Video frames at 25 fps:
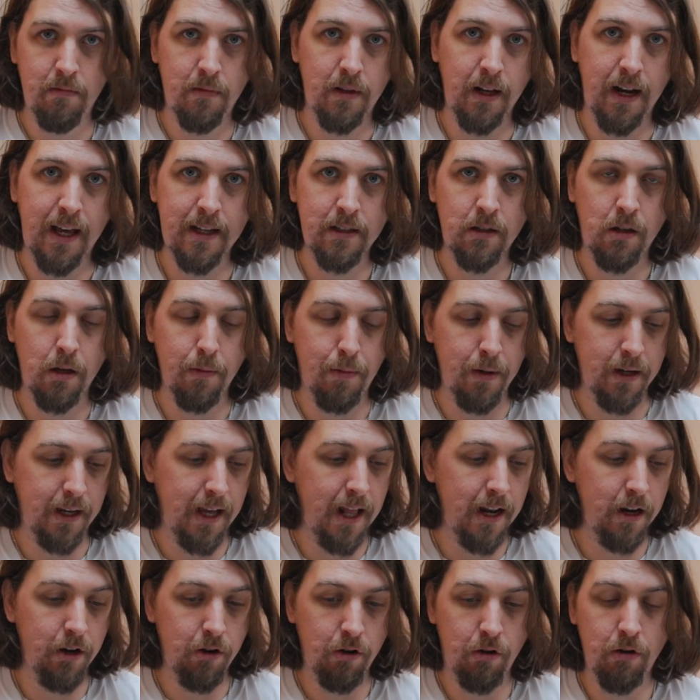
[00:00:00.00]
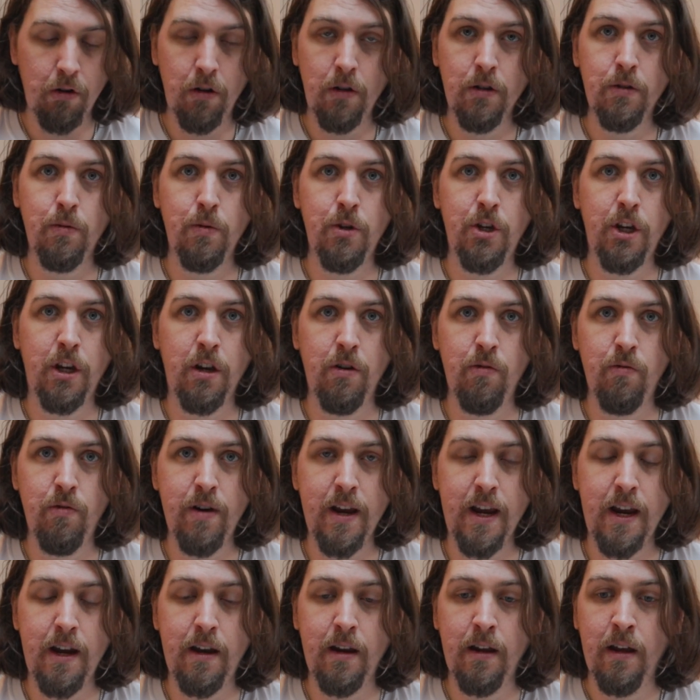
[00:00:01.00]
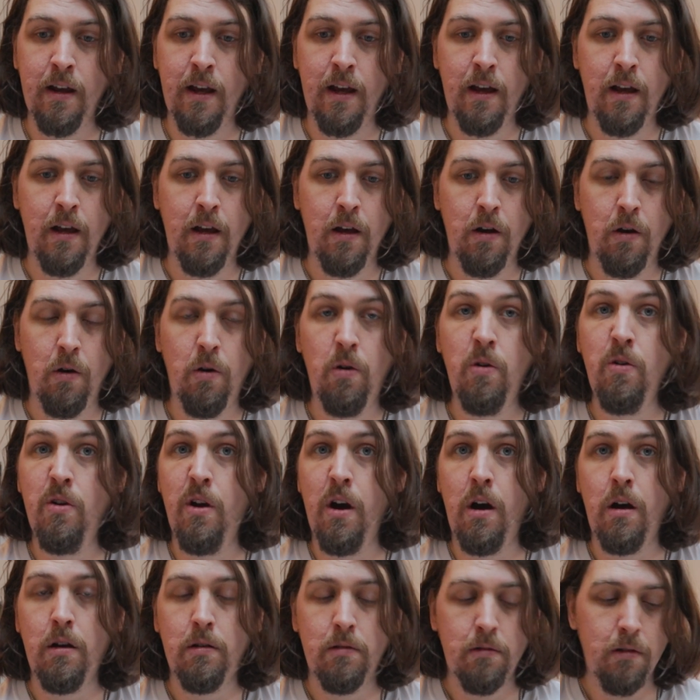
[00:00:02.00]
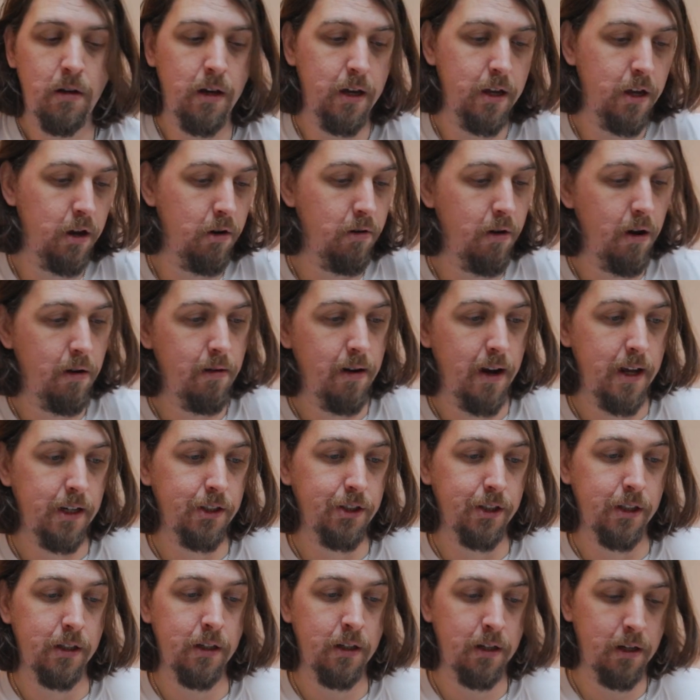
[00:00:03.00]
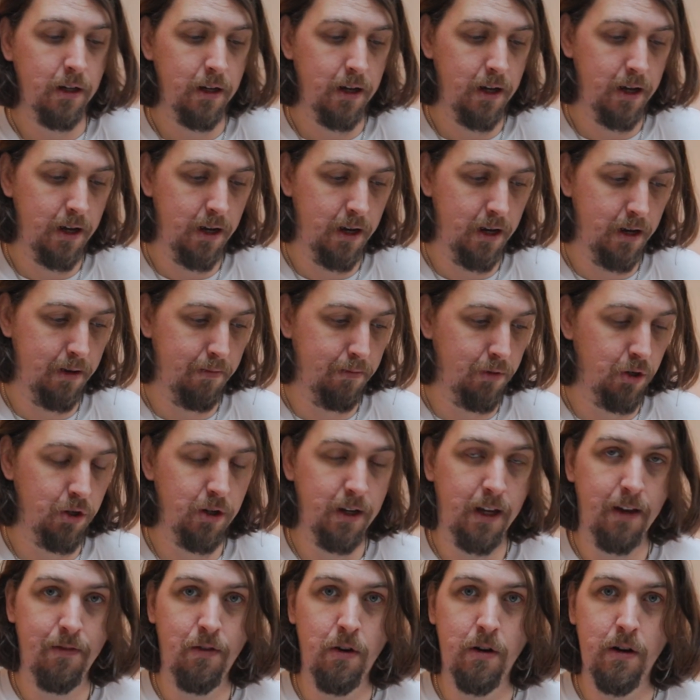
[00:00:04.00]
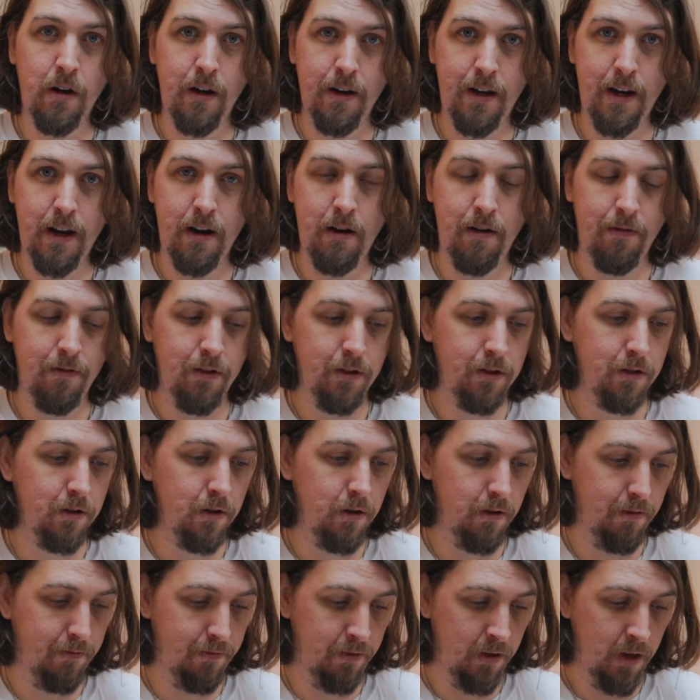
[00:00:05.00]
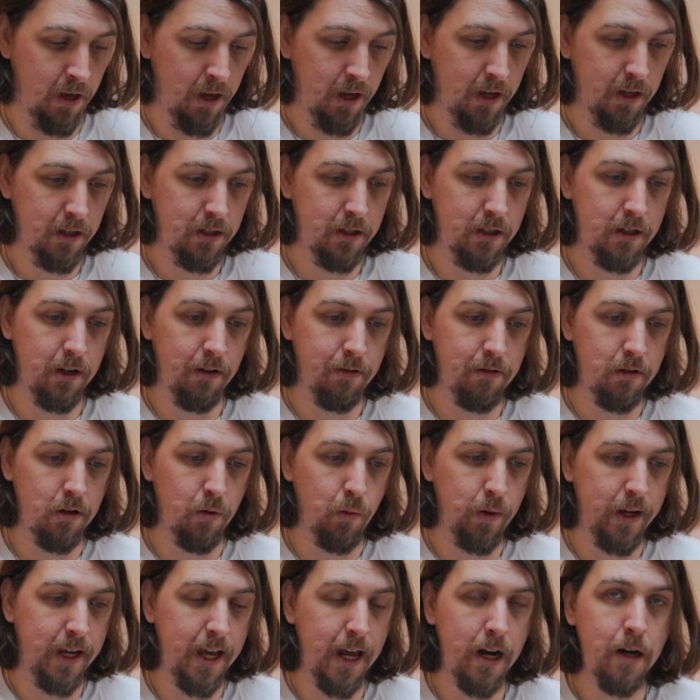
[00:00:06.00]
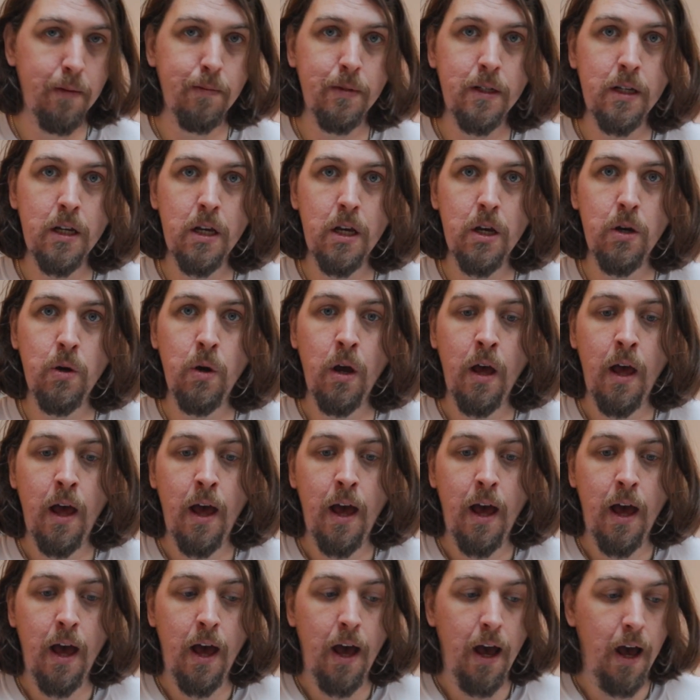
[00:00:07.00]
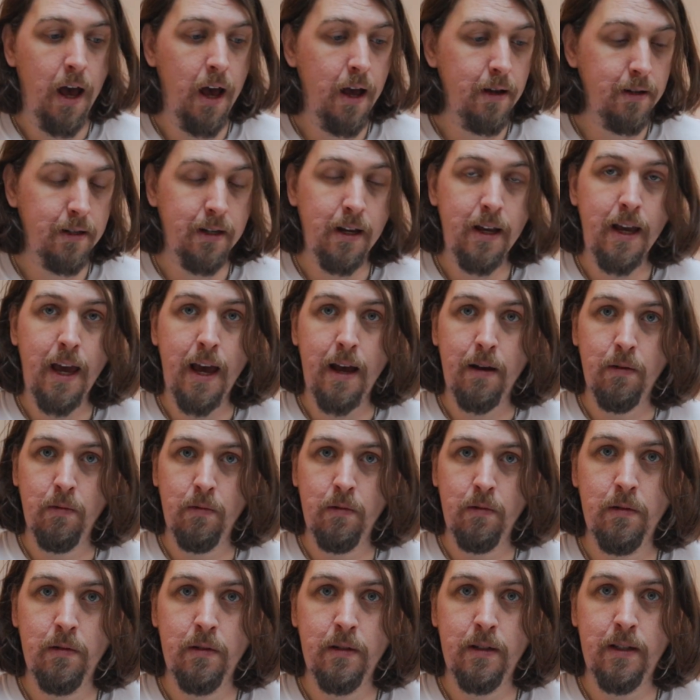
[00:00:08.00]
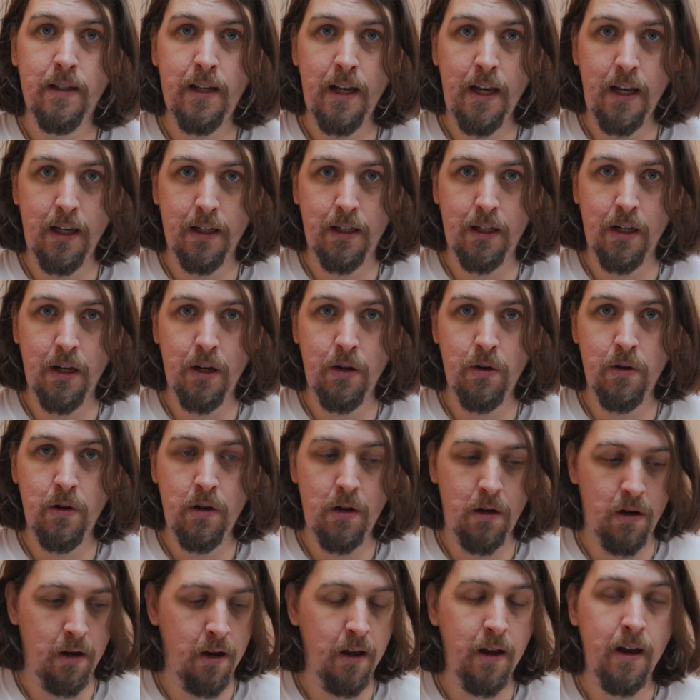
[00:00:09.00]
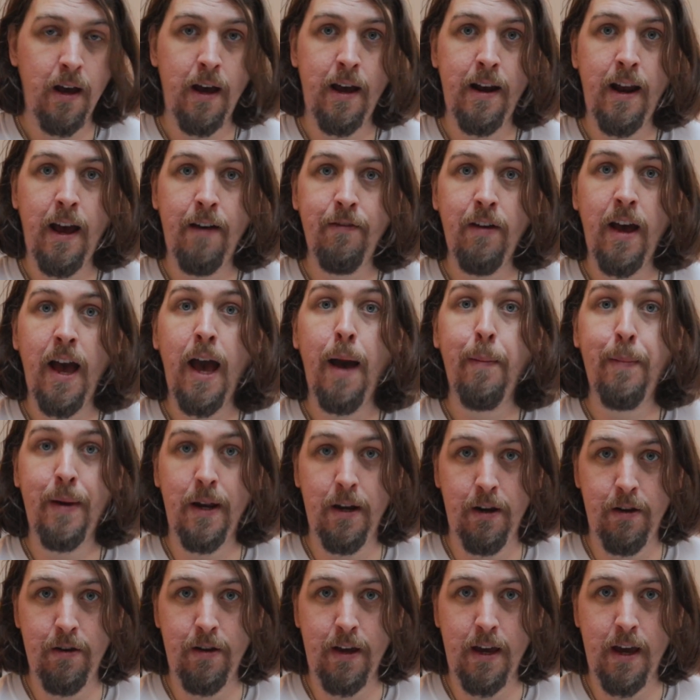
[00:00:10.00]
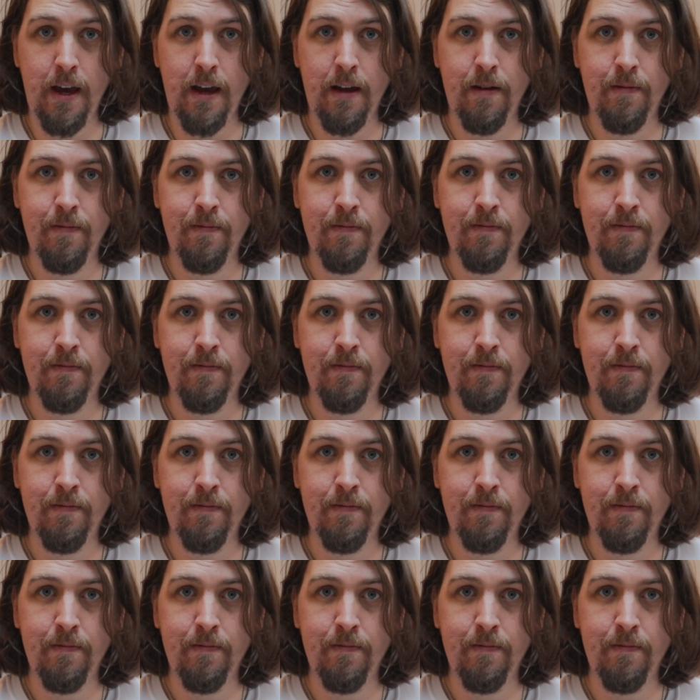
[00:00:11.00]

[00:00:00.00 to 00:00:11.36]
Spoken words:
the last couple of calendar crawls, which you can read or not at your own leisure. It should give you an idea of the sort of stuff that we get up to. So yeah, see you soon and have a happy new year.